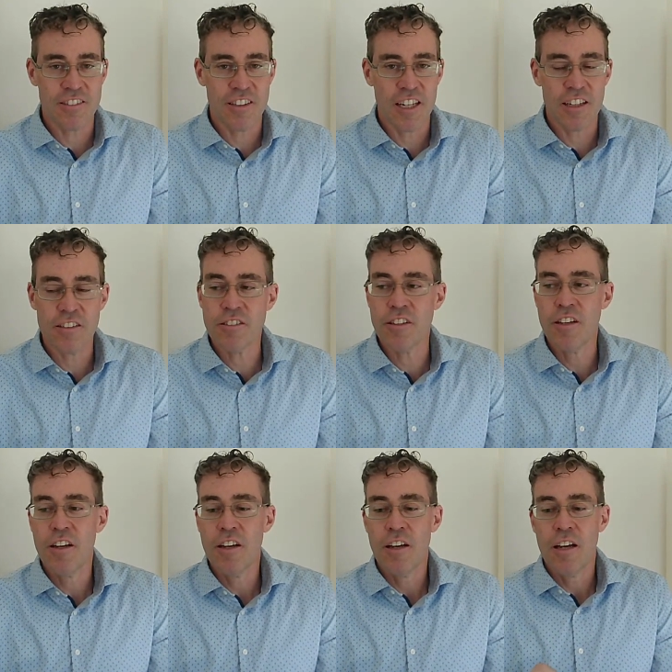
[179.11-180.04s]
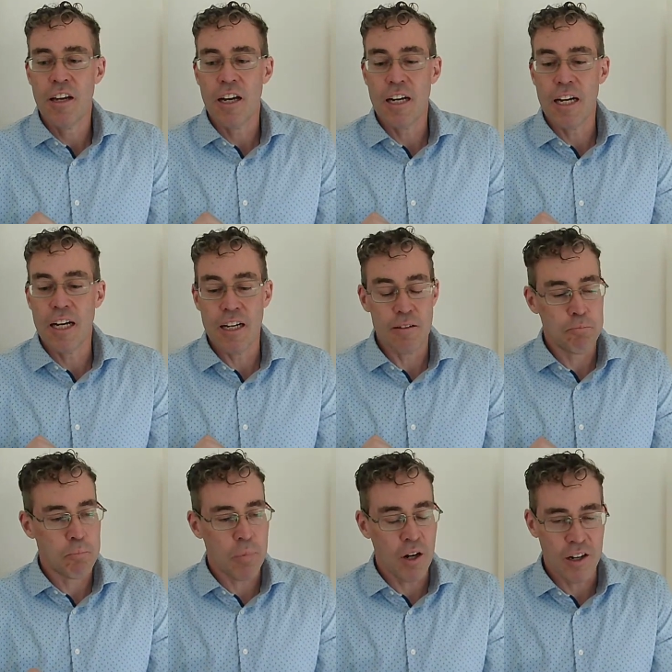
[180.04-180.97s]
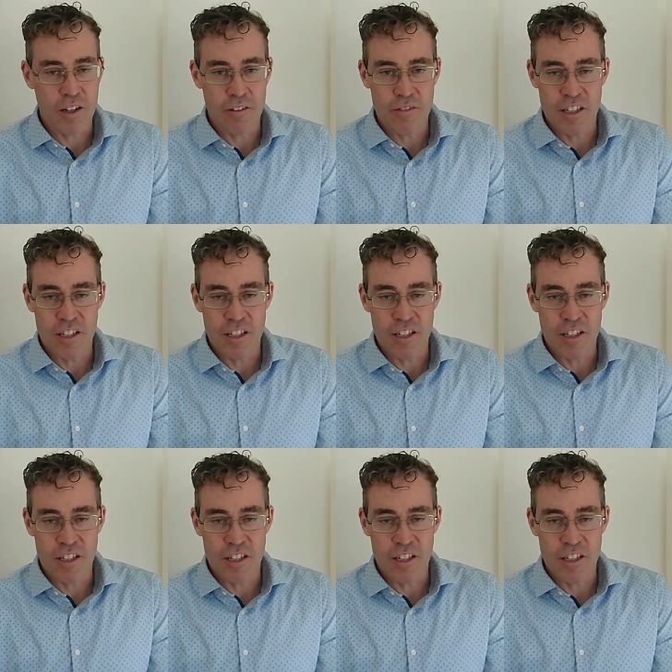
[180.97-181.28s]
list, part of